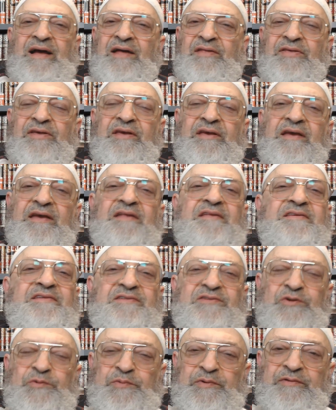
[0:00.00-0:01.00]
I think it's
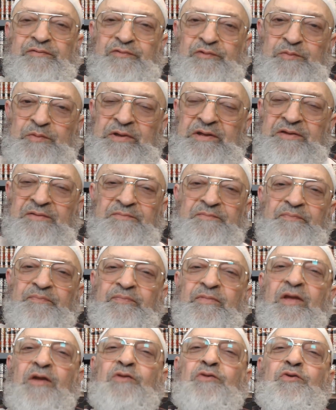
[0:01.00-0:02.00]
stupid for me
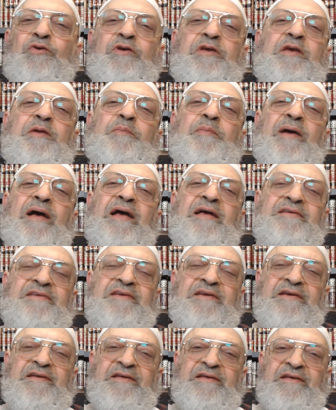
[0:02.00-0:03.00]
to keep
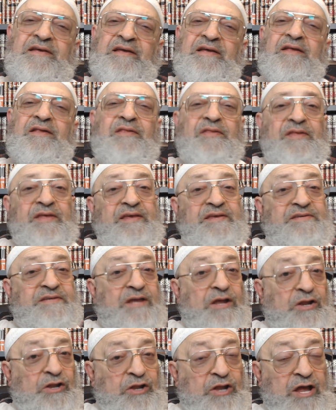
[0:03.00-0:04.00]
asking
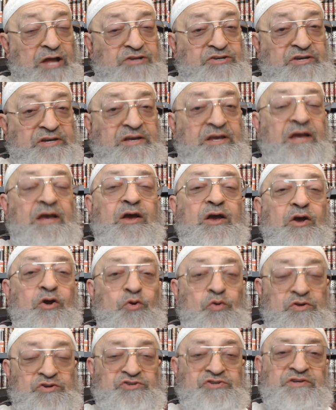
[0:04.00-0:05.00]
these logic
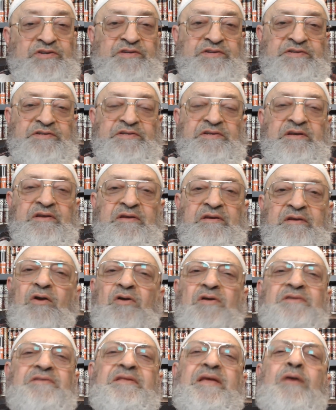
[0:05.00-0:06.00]
questions,
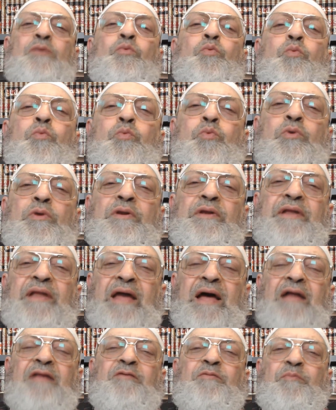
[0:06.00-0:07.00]
because they will
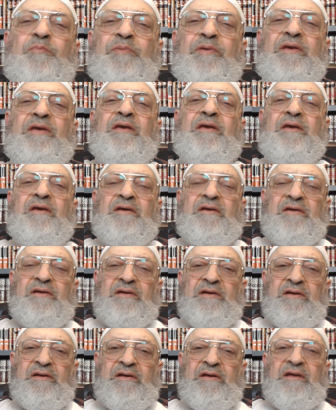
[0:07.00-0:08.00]
not be
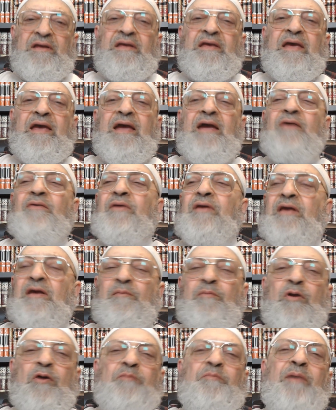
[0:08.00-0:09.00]
caring
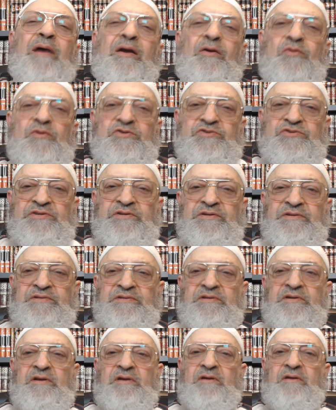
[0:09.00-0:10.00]
about my
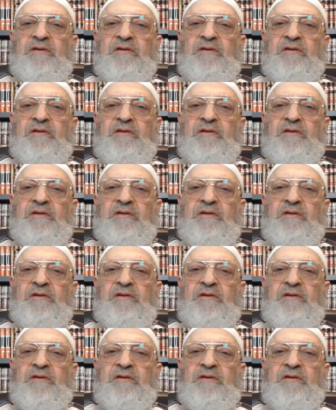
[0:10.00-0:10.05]
questions.